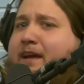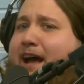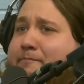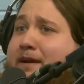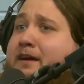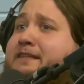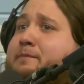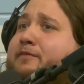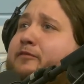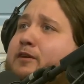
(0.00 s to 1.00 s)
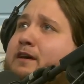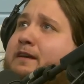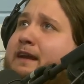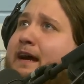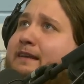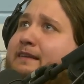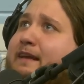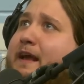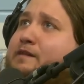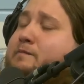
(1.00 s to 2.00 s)
I've been hunting before, not
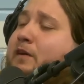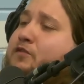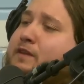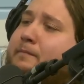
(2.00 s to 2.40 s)
as much as